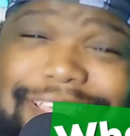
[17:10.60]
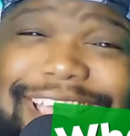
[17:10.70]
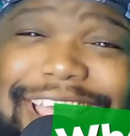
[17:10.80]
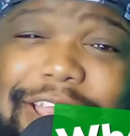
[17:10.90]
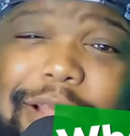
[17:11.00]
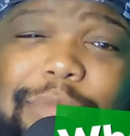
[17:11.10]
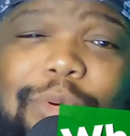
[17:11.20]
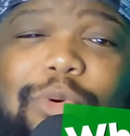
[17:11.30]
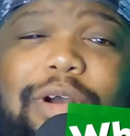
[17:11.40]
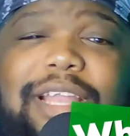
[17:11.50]
And number
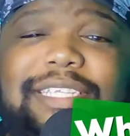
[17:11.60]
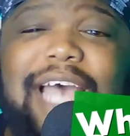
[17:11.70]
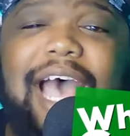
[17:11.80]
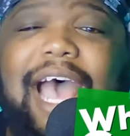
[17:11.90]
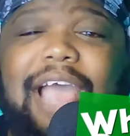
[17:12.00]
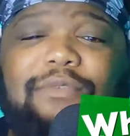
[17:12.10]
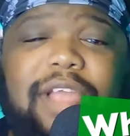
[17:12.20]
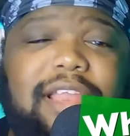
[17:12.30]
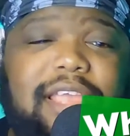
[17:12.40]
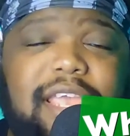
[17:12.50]
1 is a high
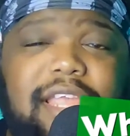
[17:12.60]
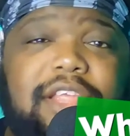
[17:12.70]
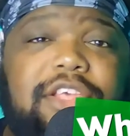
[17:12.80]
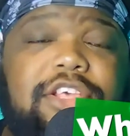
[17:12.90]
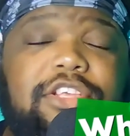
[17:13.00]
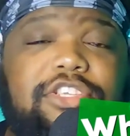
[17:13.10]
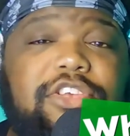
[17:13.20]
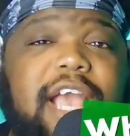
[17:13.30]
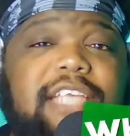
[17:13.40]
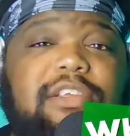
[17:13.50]
rate of heat. So you
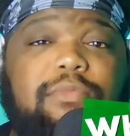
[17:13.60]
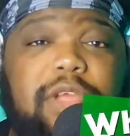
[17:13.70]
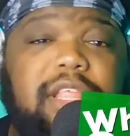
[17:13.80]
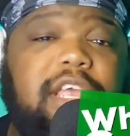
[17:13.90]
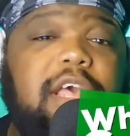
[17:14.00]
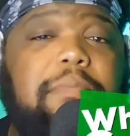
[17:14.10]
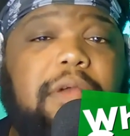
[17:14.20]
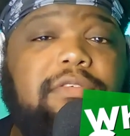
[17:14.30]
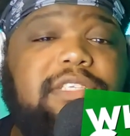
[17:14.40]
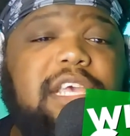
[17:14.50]
got some really good
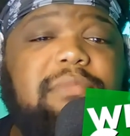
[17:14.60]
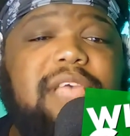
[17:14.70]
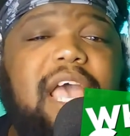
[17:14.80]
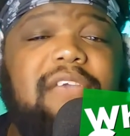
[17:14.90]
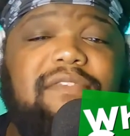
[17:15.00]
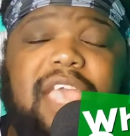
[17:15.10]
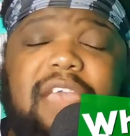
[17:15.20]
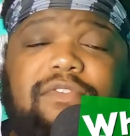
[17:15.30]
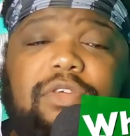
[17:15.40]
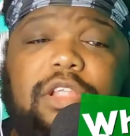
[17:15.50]
pro tips. I even gave
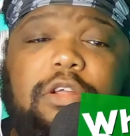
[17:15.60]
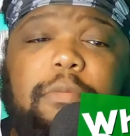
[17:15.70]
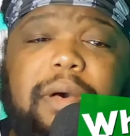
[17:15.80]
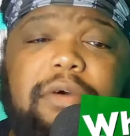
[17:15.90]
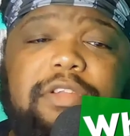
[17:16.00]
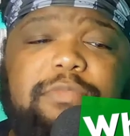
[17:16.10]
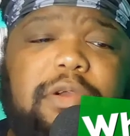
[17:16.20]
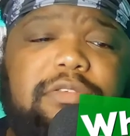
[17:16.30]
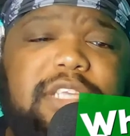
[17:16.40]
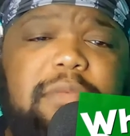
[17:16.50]
you a little bonus
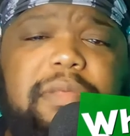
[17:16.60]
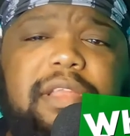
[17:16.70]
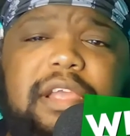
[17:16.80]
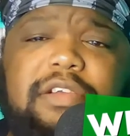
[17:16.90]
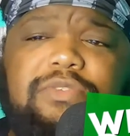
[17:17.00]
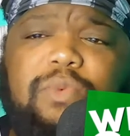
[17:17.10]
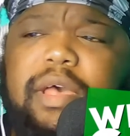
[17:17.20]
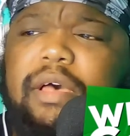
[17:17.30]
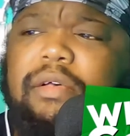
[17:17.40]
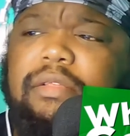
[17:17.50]
pro tip in there as
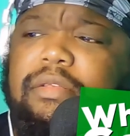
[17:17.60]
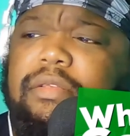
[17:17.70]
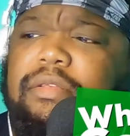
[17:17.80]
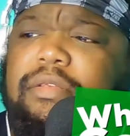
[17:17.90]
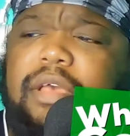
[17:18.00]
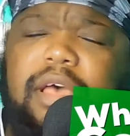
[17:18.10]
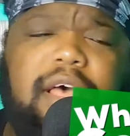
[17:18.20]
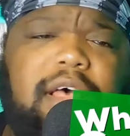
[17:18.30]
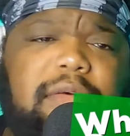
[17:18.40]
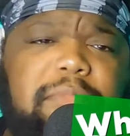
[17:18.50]
well.
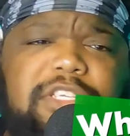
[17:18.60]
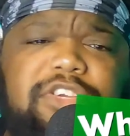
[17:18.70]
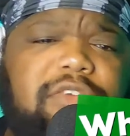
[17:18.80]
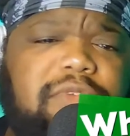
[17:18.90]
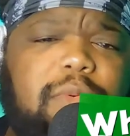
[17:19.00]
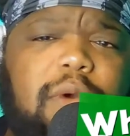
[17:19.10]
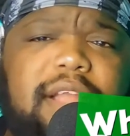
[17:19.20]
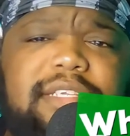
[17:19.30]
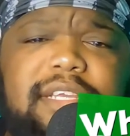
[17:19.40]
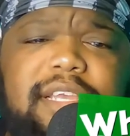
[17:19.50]
But you can
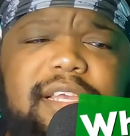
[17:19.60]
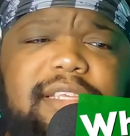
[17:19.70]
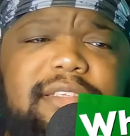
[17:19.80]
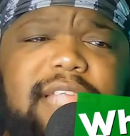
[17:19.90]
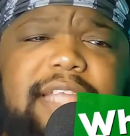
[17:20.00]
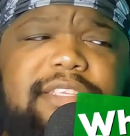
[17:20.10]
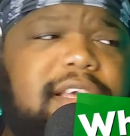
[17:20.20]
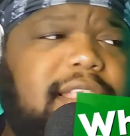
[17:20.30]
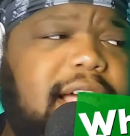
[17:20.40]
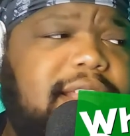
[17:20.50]
rewatch it because that took a
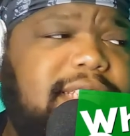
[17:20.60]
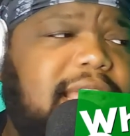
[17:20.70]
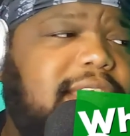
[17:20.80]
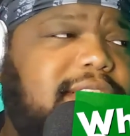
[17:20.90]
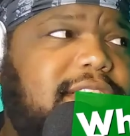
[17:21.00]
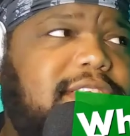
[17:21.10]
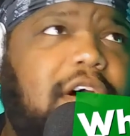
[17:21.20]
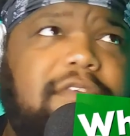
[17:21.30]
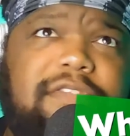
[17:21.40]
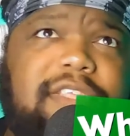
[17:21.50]
lot of talent just
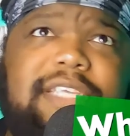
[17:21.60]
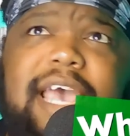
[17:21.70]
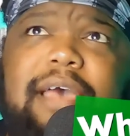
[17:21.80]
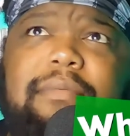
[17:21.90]
off of the tap.